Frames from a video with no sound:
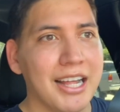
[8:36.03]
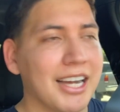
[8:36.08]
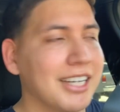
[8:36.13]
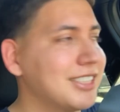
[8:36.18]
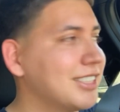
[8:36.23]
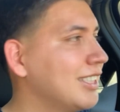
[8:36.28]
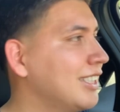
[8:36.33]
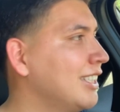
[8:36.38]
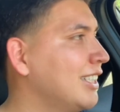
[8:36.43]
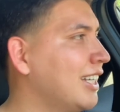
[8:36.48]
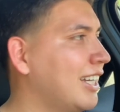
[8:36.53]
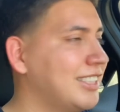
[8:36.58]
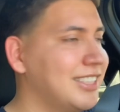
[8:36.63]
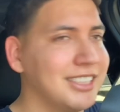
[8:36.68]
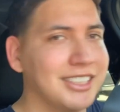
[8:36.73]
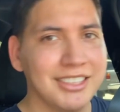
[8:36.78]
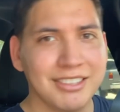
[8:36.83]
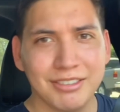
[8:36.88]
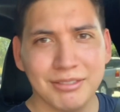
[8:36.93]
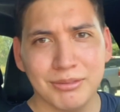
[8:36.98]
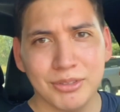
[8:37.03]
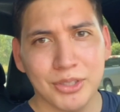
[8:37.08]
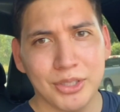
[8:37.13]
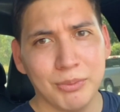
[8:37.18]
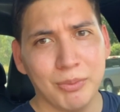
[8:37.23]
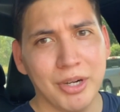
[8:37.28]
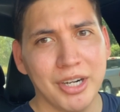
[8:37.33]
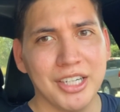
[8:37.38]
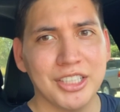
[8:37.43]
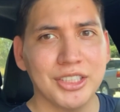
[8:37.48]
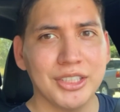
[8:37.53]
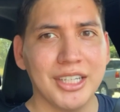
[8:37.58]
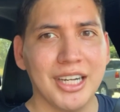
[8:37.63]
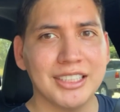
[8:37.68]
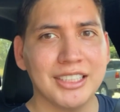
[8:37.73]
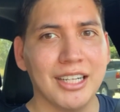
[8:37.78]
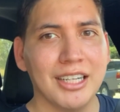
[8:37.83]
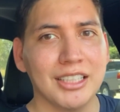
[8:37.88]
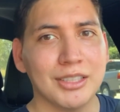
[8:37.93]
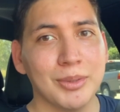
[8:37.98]
Actually, I just wanted to show you
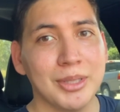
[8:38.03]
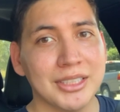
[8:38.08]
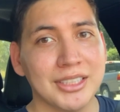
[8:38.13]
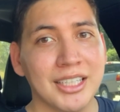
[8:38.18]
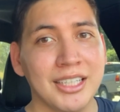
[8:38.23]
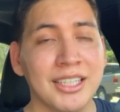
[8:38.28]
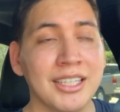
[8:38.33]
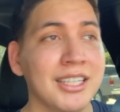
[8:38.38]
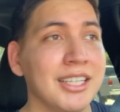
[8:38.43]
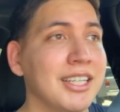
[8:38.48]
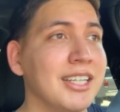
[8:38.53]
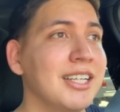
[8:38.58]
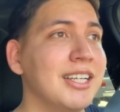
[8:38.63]
guys how it looked when it's done.